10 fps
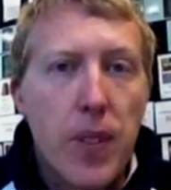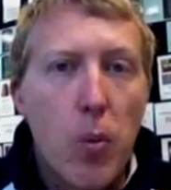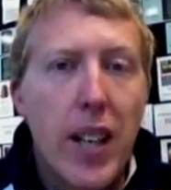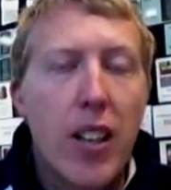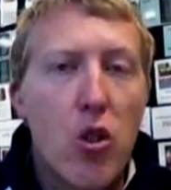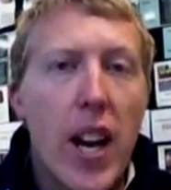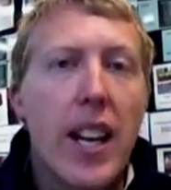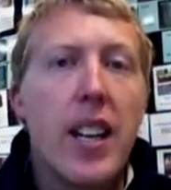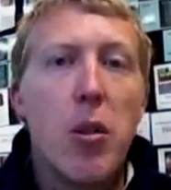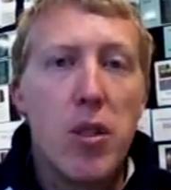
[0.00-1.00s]
When He
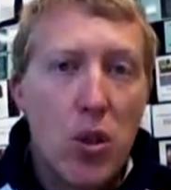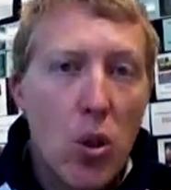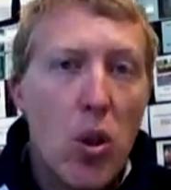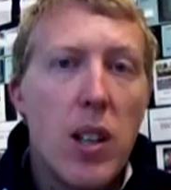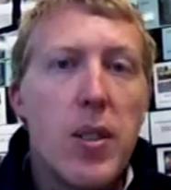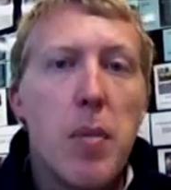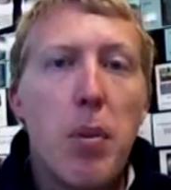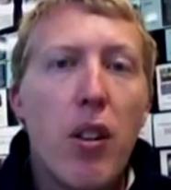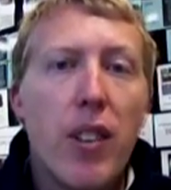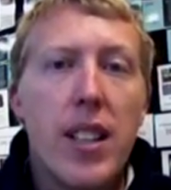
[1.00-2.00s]
created, it was good, it was in
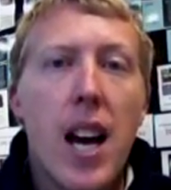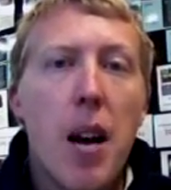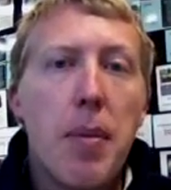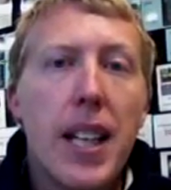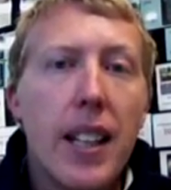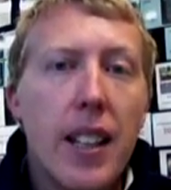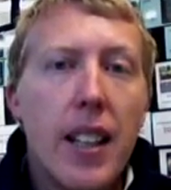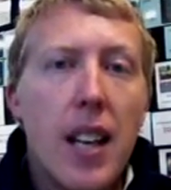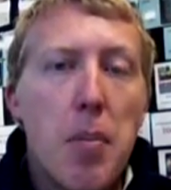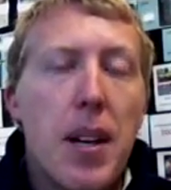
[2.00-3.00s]
perfect harmony,
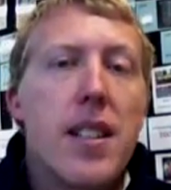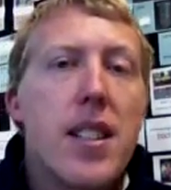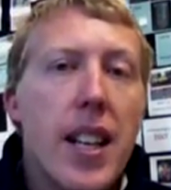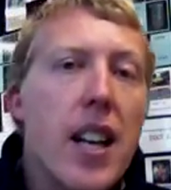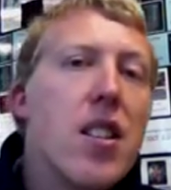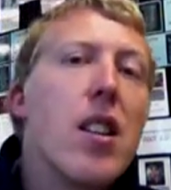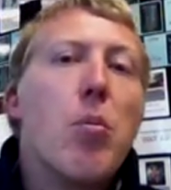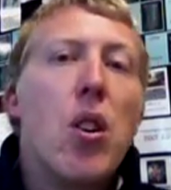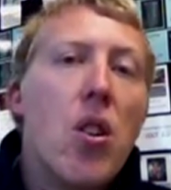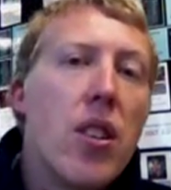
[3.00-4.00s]
but sin entered the
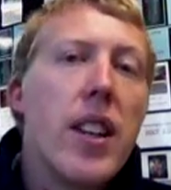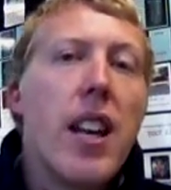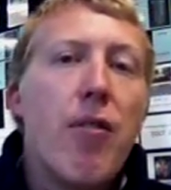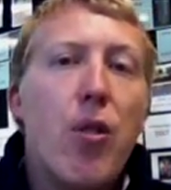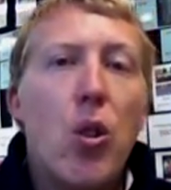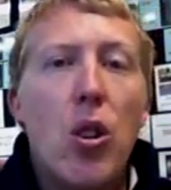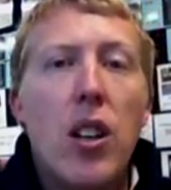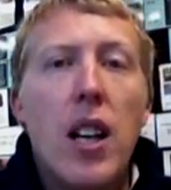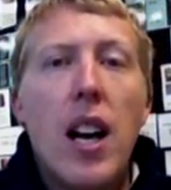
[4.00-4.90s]
world, and therefore